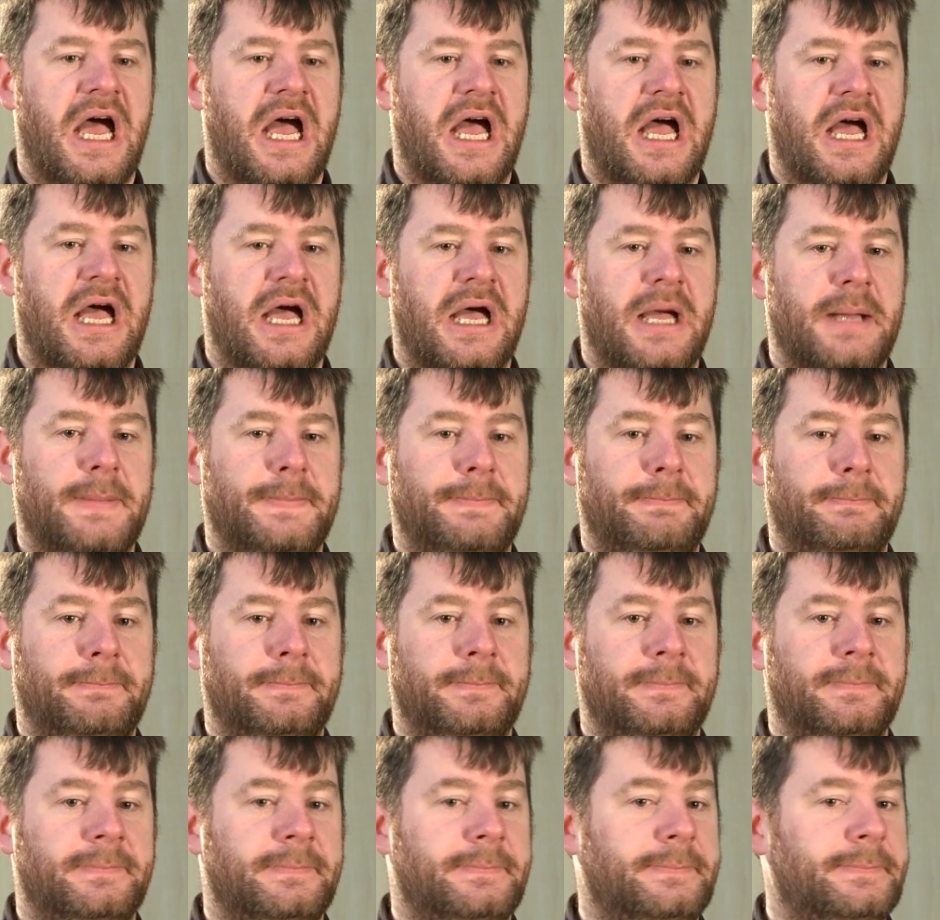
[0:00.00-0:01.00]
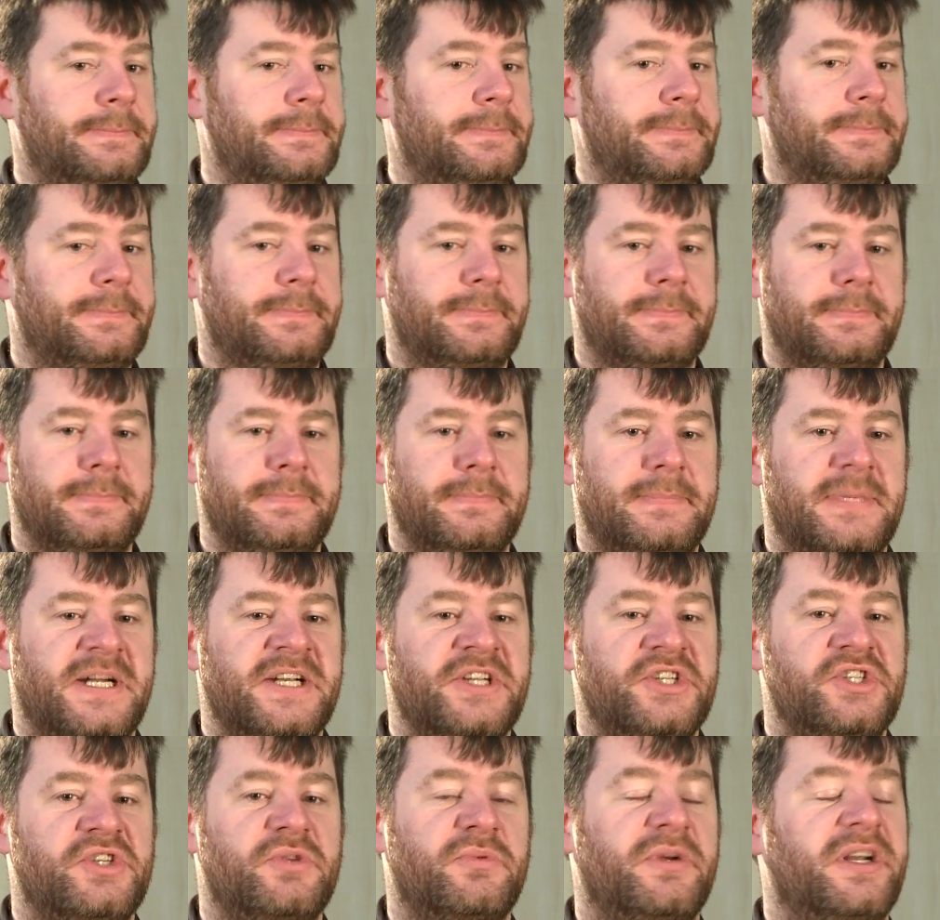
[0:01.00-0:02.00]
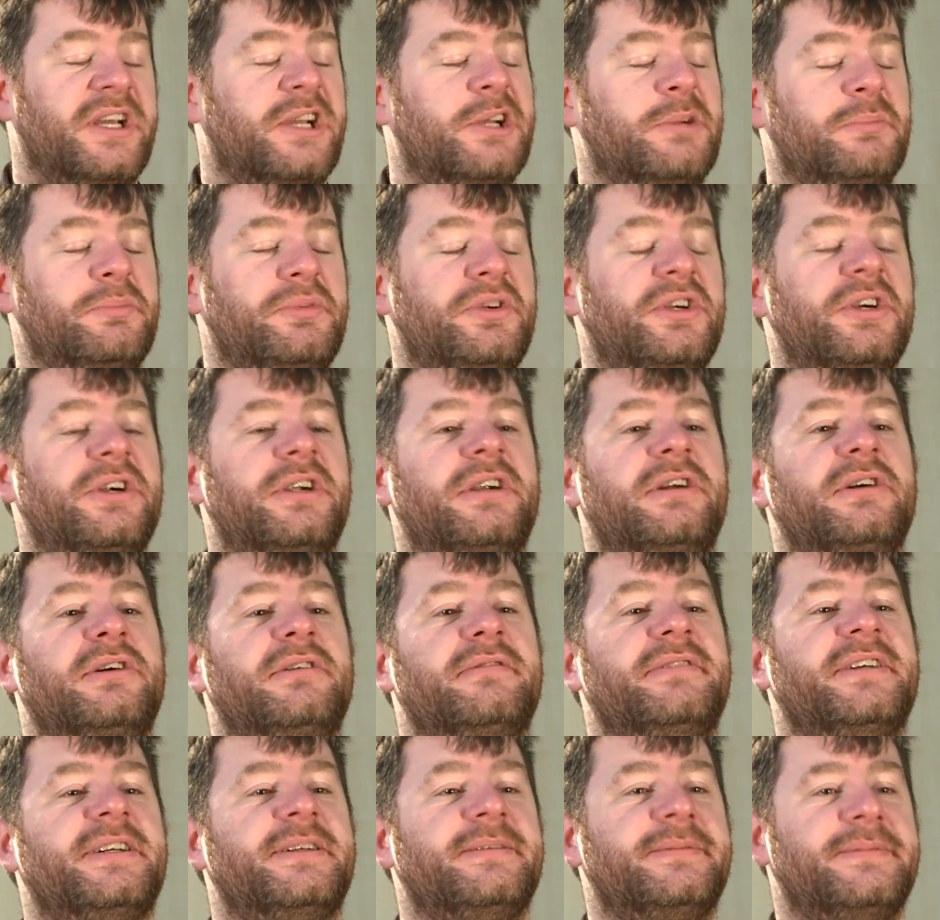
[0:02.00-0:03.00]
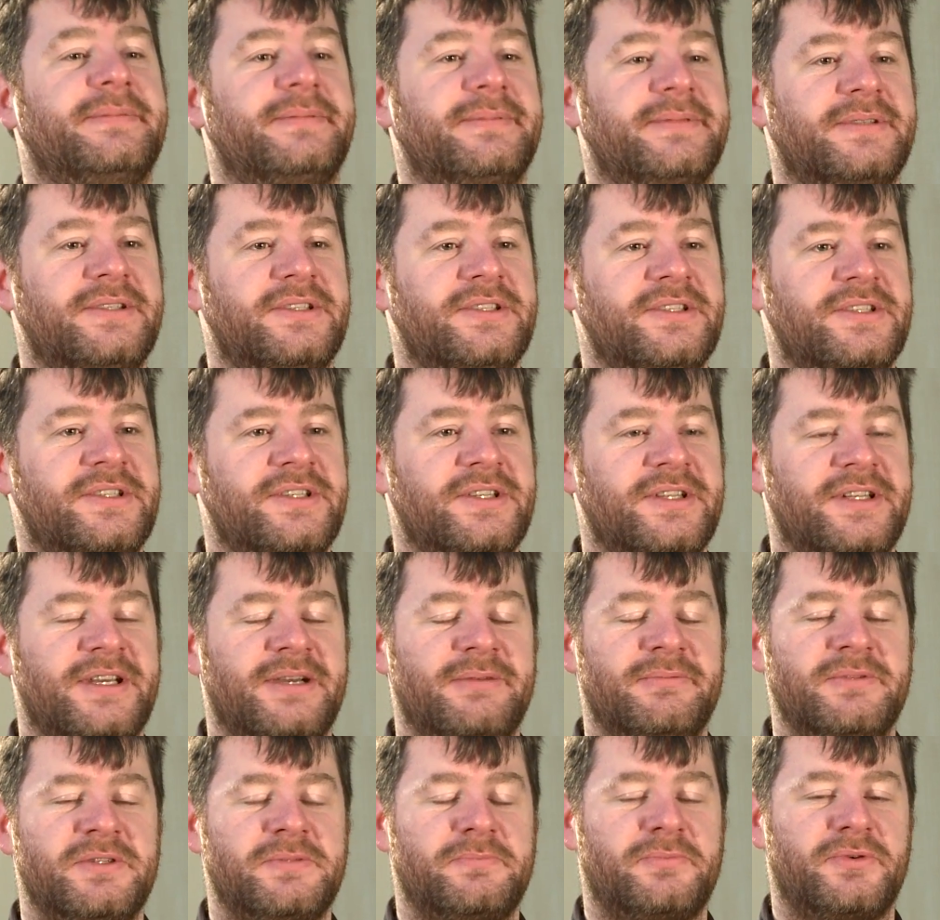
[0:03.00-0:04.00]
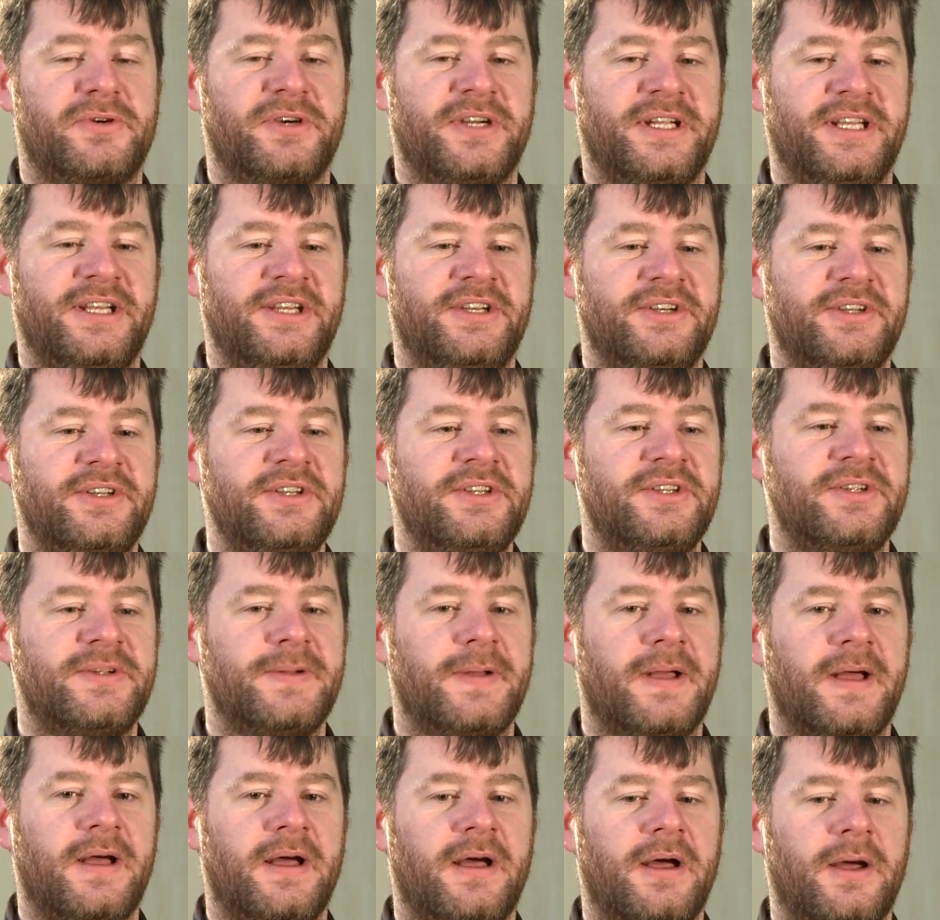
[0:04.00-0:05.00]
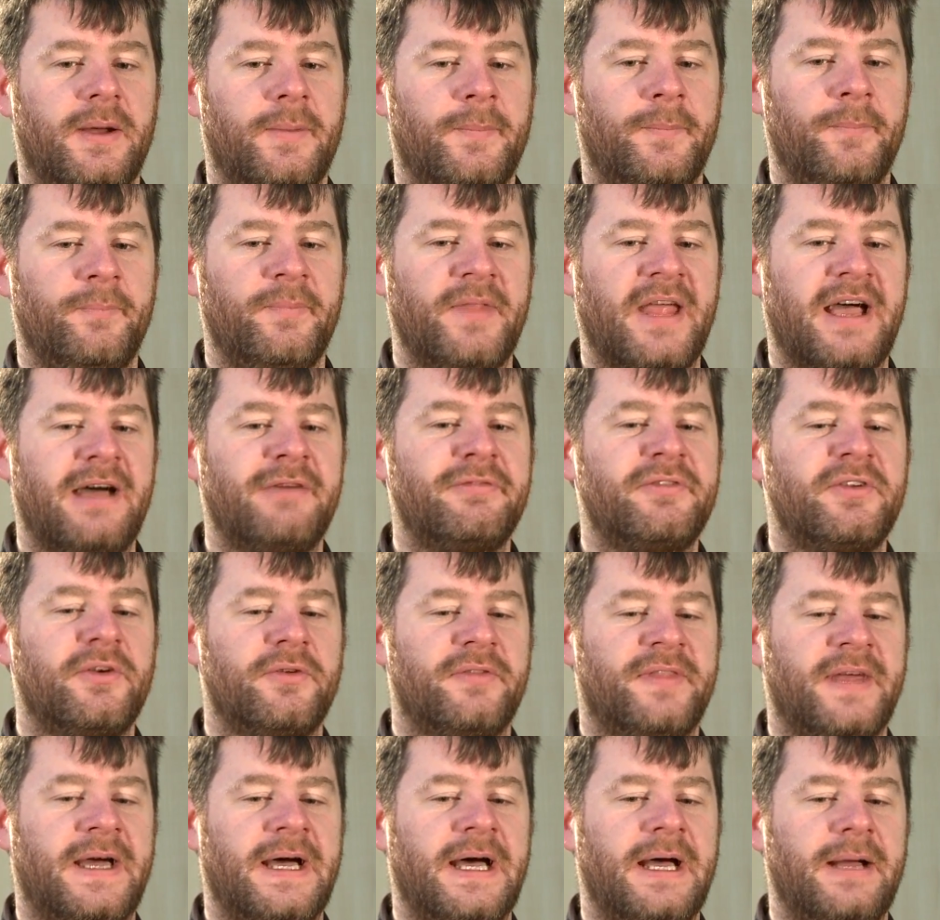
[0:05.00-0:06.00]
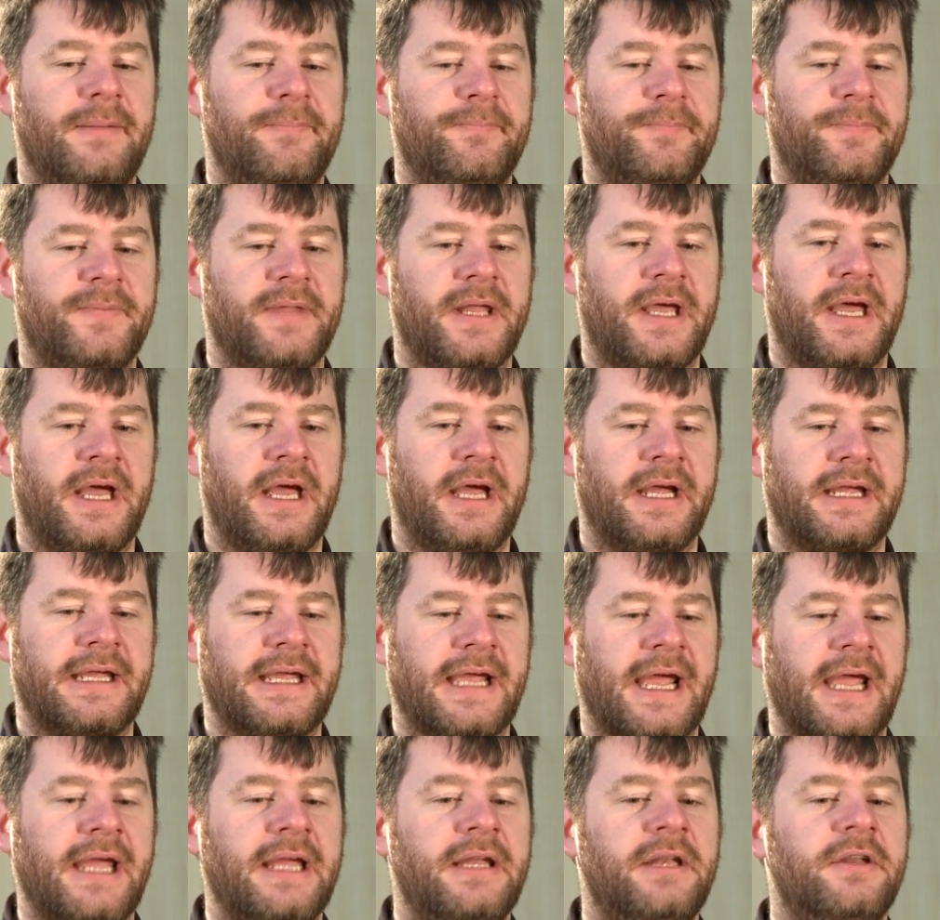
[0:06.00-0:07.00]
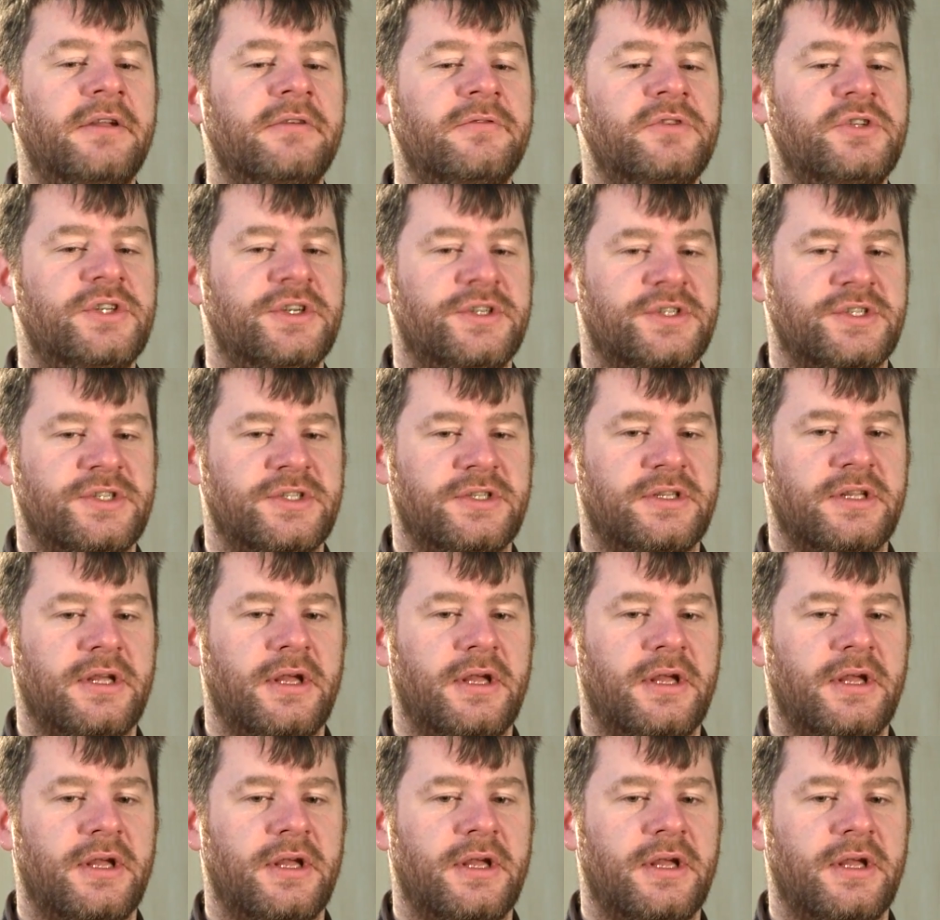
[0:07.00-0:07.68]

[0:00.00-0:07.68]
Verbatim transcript: Um, managed to win a computer out of it, so that was pretty good. Um, after that, I kind of just